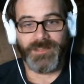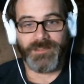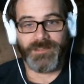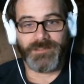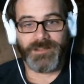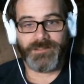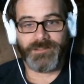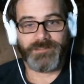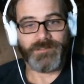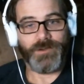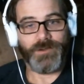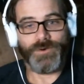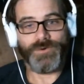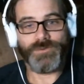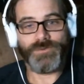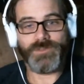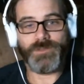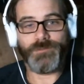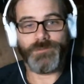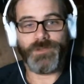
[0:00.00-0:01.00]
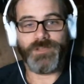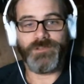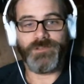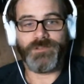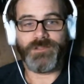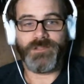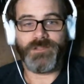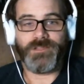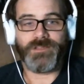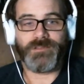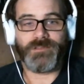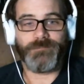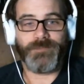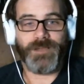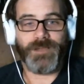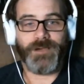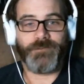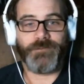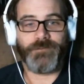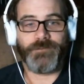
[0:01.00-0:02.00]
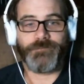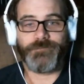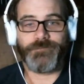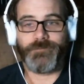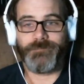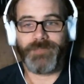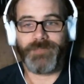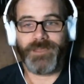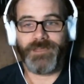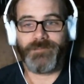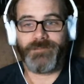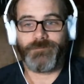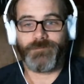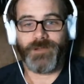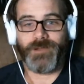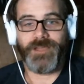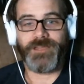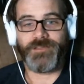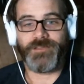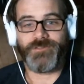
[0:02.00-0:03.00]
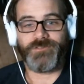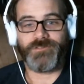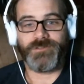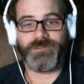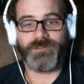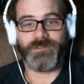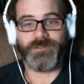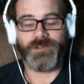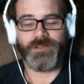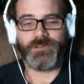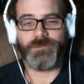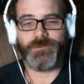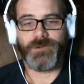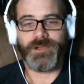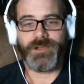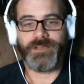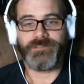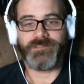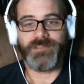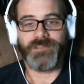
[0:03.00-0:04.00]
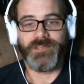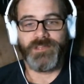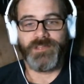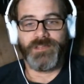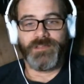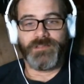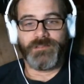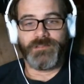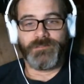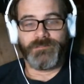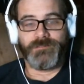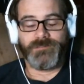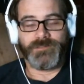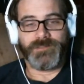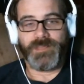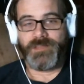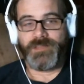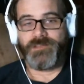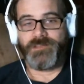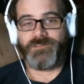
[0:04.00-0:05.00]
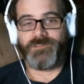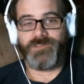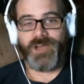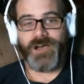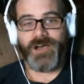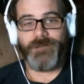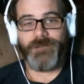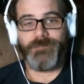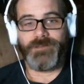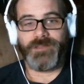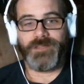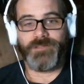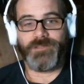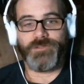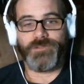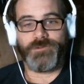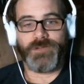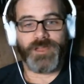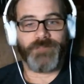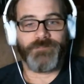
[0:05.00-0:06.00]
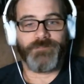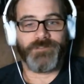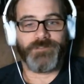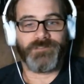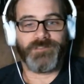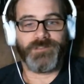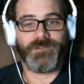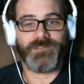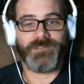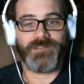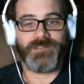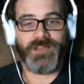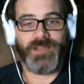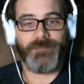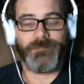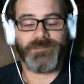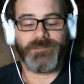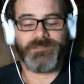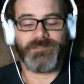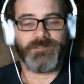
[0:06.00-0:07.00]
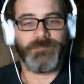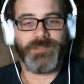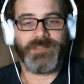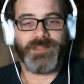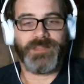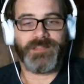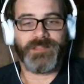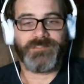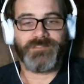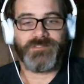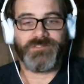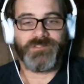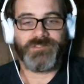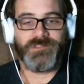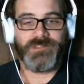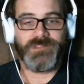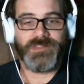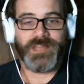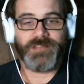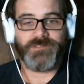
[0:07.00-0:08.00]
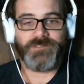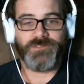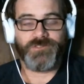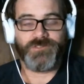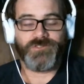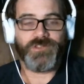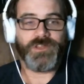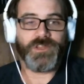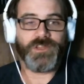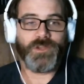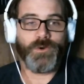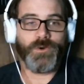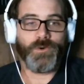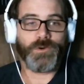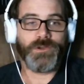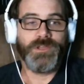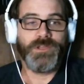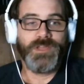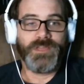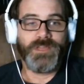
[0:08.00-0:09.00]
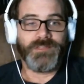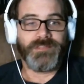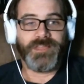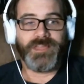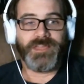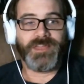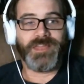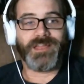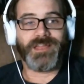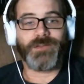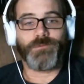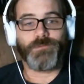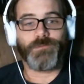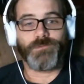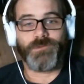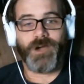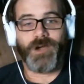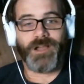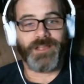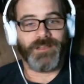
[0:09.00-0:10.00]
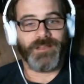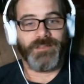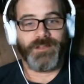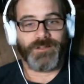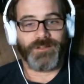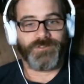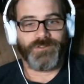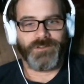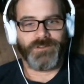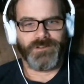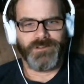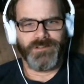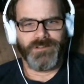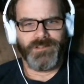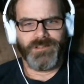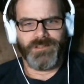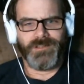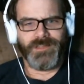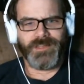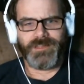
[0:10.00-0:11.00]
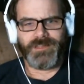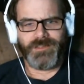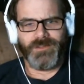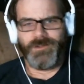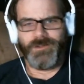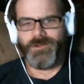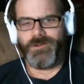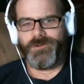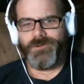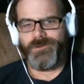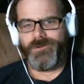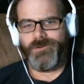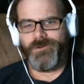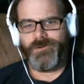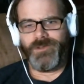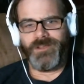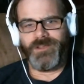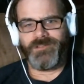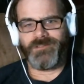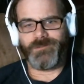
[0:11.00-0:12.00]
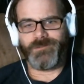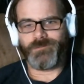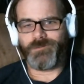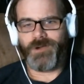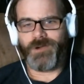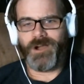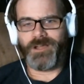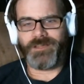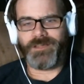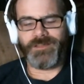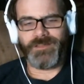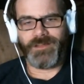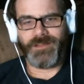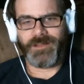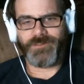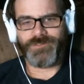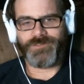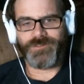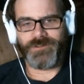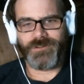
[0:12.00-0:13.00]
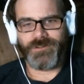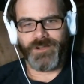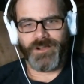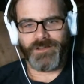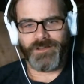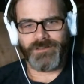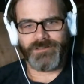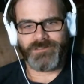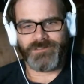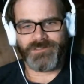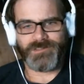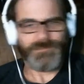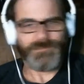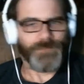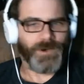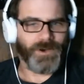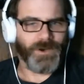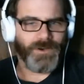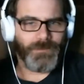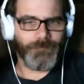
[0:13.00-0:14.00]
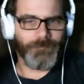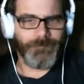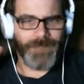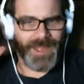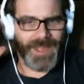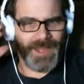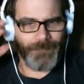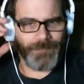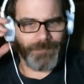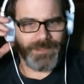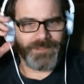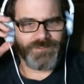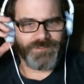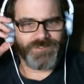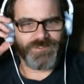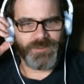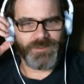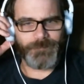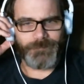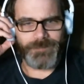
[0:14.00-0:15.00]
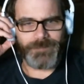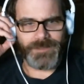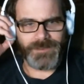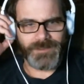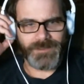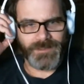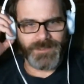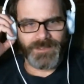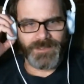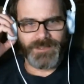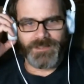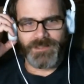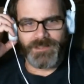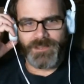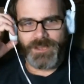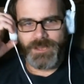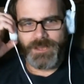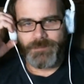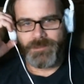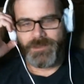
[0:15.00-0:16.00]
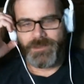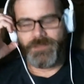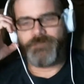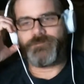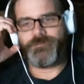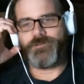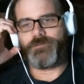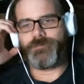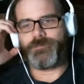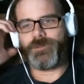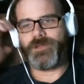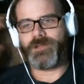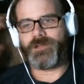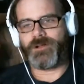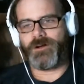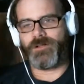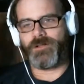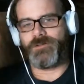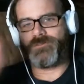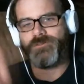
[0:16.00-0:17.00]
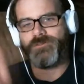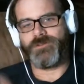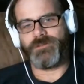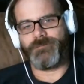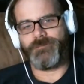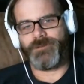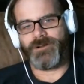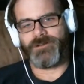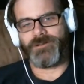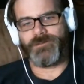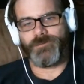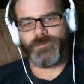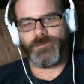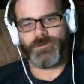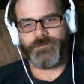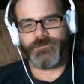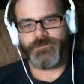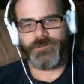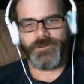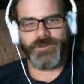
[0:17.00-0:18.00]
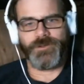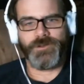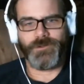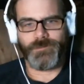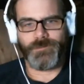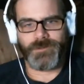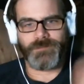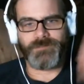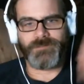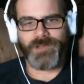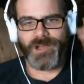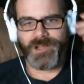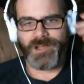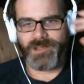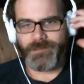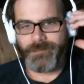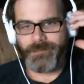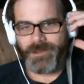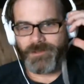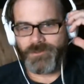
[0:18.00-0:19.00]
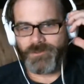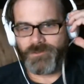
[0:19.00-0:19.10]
That's the only way you can get them out from that riot shield. Otherwise, they just dominate you every single time. And to me, that's just cheating. Or they get like a rocket launcher. Like, who needs a rocket launcher on a small map like Shipment? I mean, if you've played Call of Duty Modern Warfare, you know what I'm talking about.